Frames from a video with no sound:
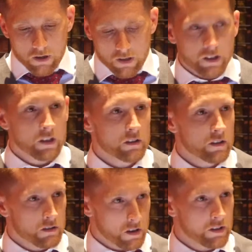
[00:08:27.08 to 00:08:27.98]
I think
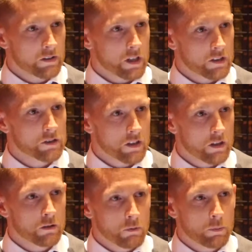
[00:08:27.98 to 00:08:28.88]
that's
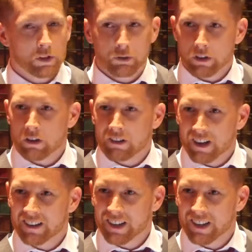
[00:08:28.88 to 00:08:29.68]
what we agreed on there.